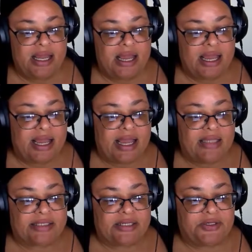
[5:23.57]
at the
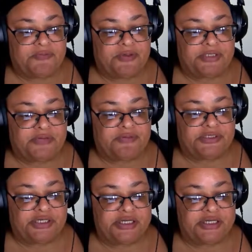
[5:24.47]
University of Virginia,